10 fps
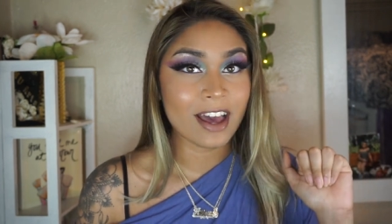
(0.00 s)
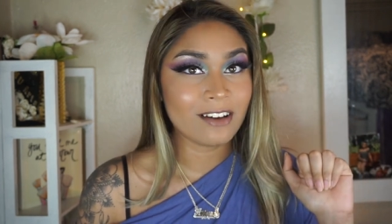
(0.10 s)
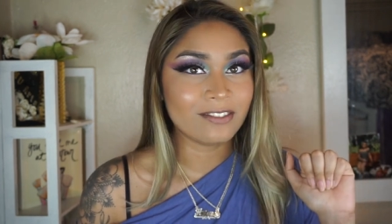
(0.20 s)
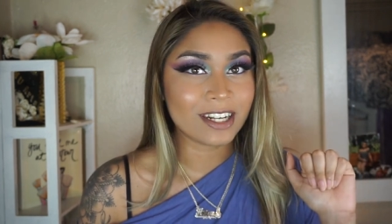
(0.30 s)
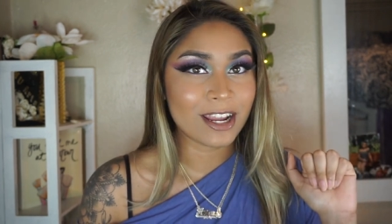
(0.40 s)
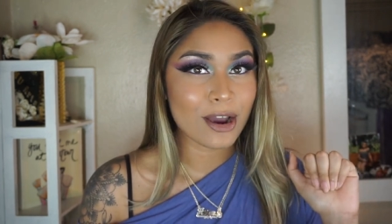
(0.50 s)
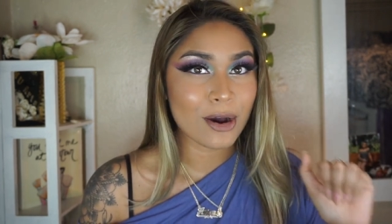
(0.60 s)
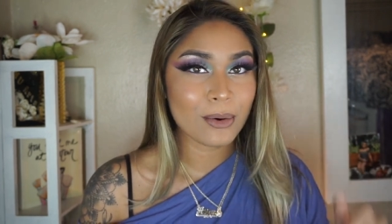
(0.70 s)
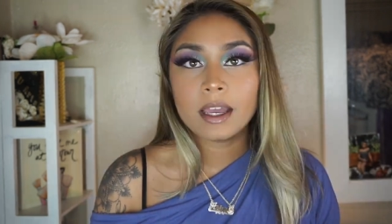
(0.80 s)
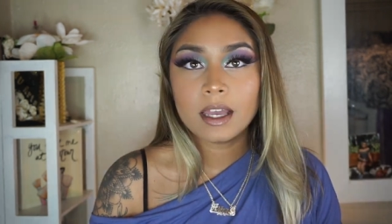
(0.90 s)
that
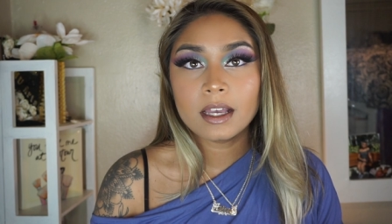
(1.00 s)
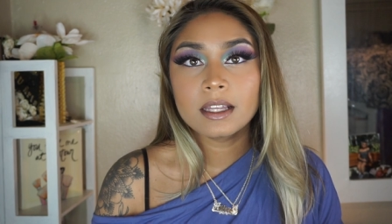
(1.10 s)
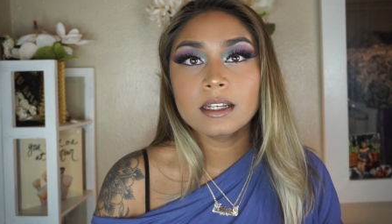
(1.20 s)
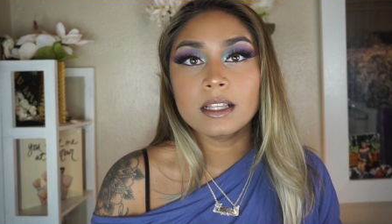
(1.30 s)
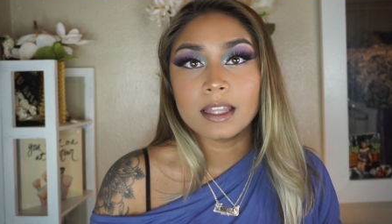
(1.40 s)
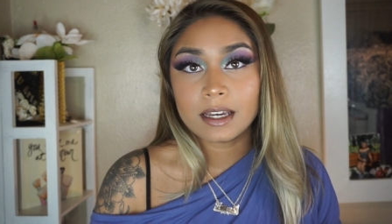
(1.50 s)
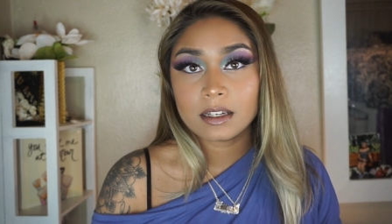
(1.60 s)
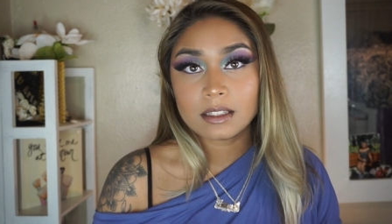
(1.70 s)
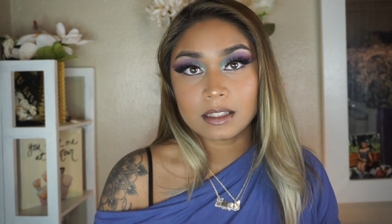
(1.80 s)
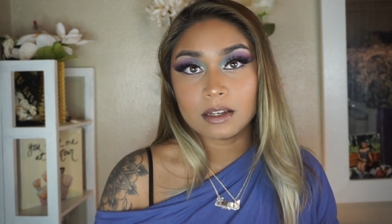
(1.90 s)
video and like
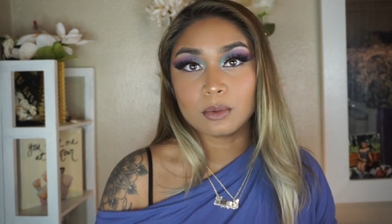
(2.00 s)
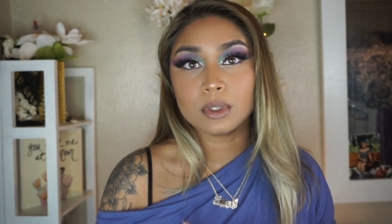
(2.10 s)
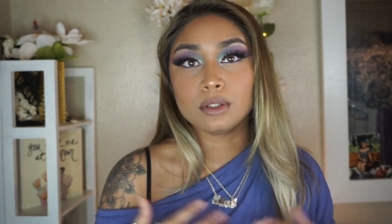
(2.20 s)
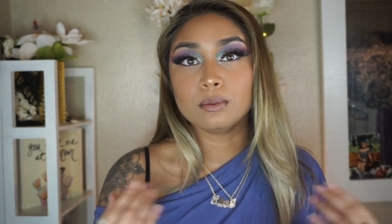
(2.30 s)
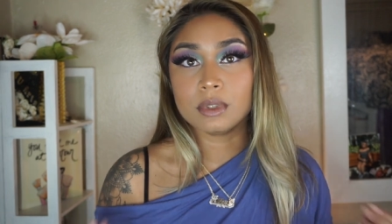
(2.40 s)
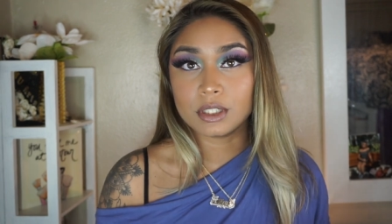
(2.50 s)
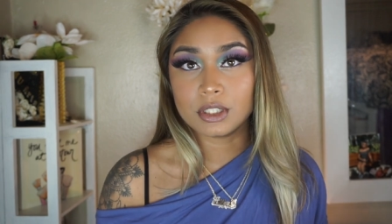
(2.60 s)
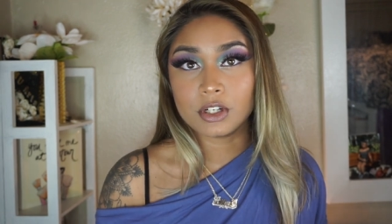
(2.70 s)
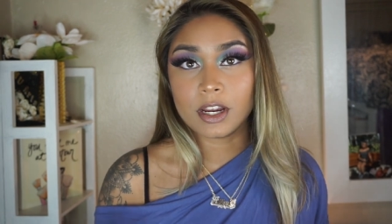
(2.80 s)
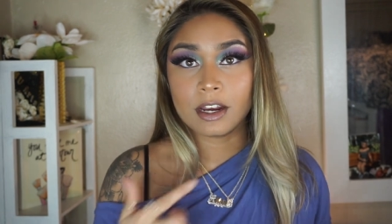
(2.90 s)
I said when you
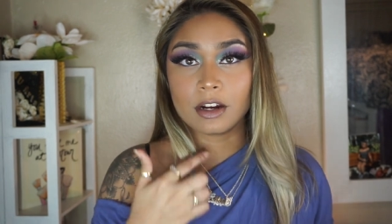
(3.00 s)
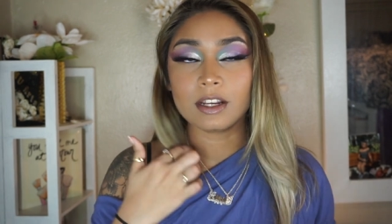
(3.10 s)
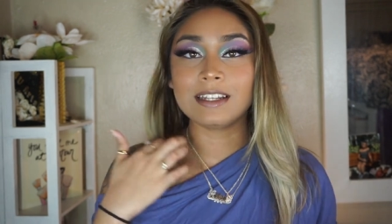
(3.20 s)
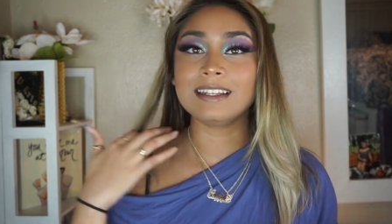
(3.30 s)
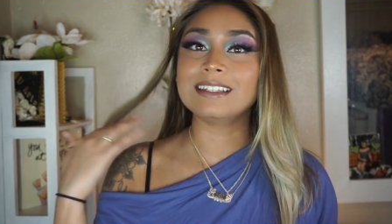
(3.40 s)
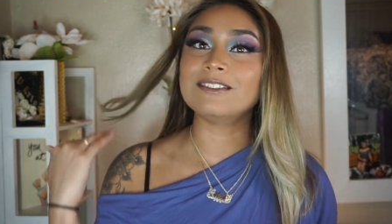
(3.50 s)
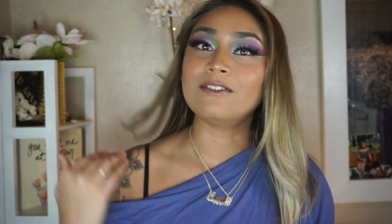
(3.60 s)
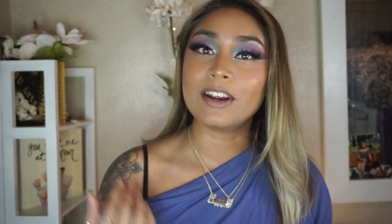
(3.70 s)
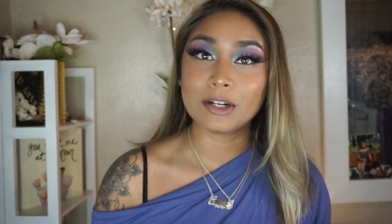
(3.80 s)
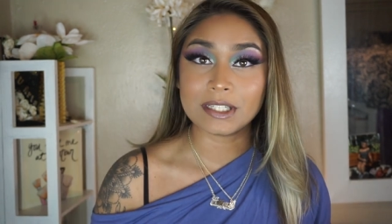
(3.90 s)
bleach your hair it is
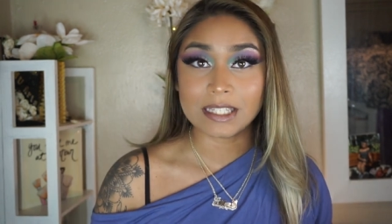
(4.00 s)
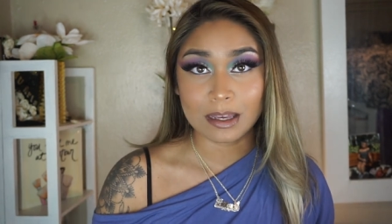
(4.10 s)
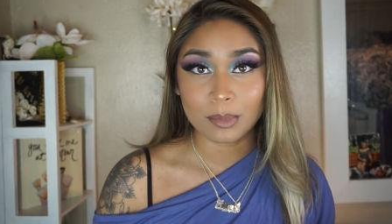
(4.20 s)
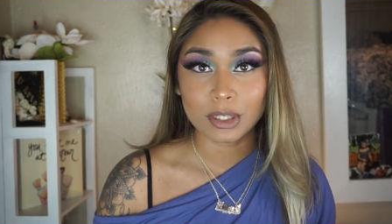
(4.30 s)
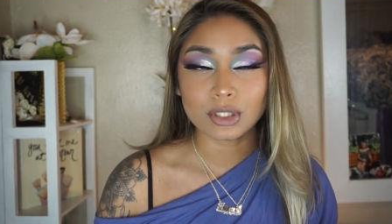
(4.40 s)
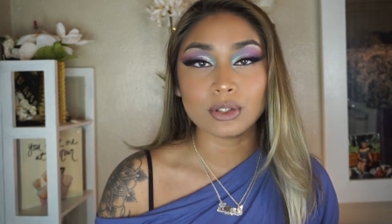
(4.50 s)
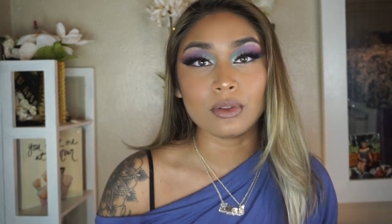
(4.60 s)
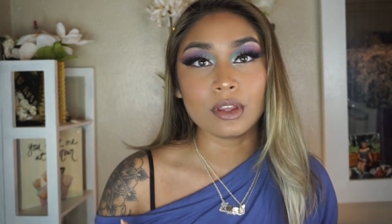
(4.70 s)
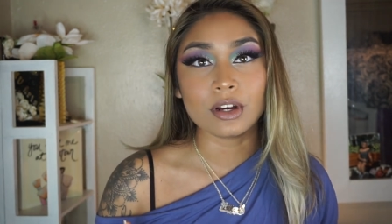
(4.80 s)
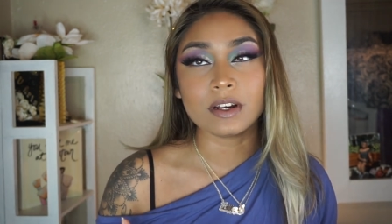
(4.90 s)
very damaged
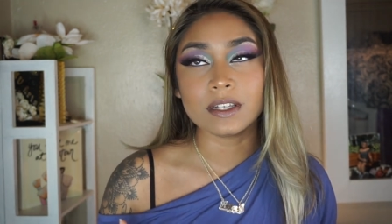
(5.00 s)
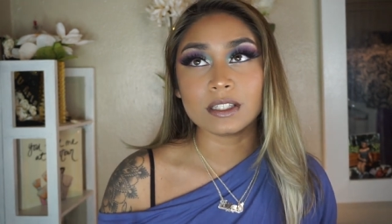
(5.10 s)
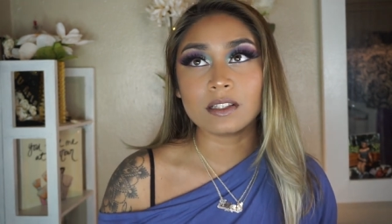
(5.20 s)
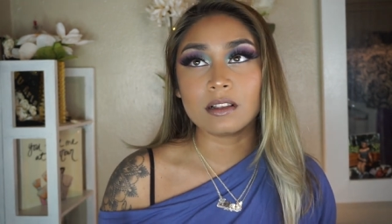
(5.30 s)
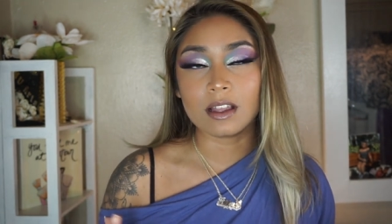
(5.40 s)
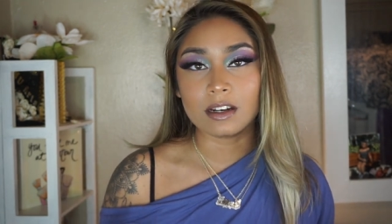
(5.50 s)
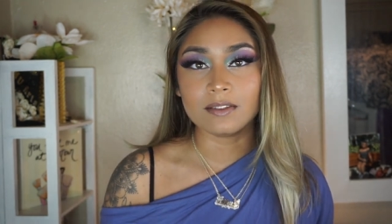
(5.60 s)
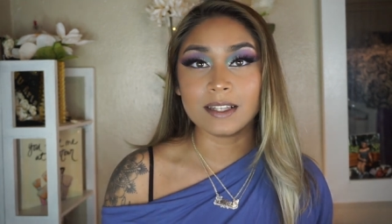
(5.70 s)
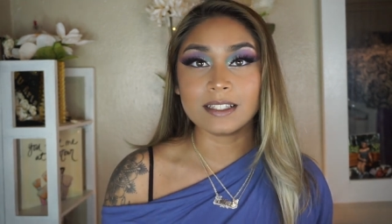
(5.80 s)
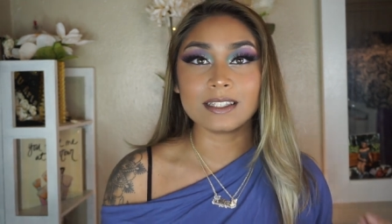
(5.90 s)
so there is a lot
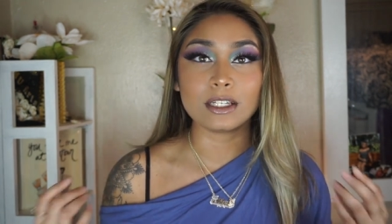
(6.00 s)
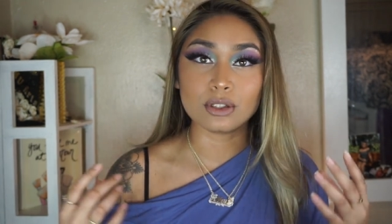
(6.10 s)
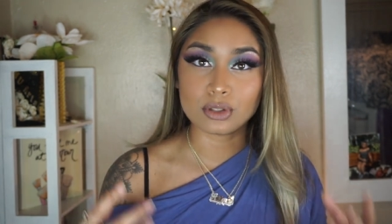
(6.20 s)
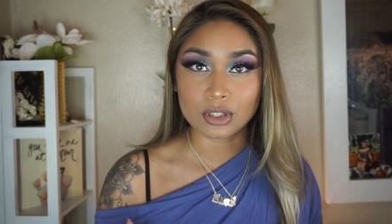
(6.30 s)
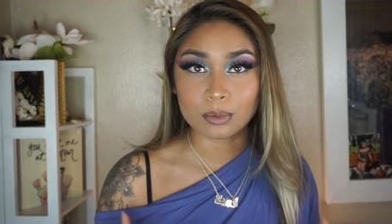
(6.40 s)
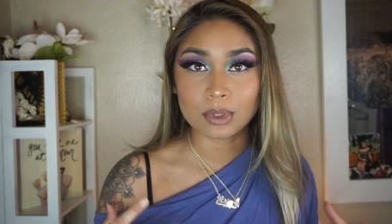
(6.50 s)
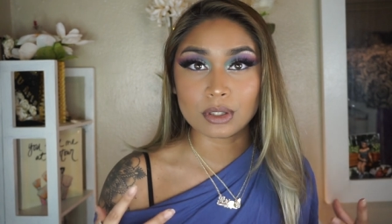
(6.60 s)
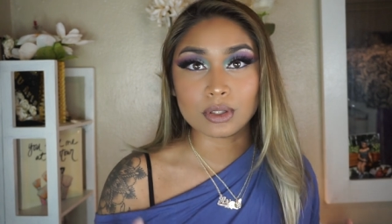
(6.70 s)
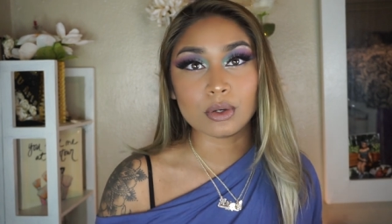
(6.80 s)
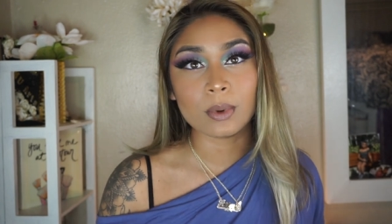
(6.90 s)
of things that you should be
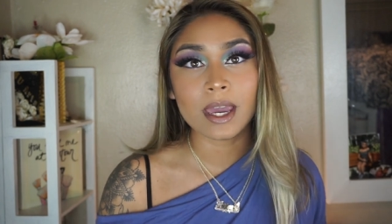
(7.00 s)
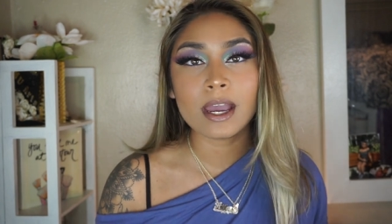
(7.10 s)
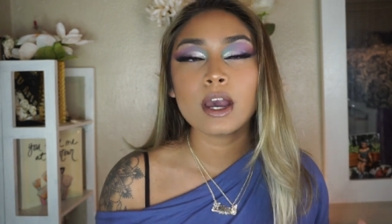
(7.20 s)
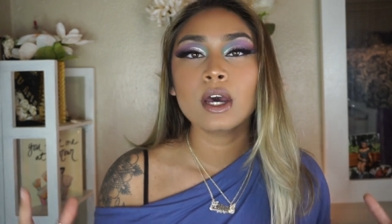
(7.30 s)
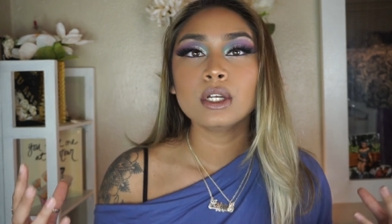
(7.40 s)
doing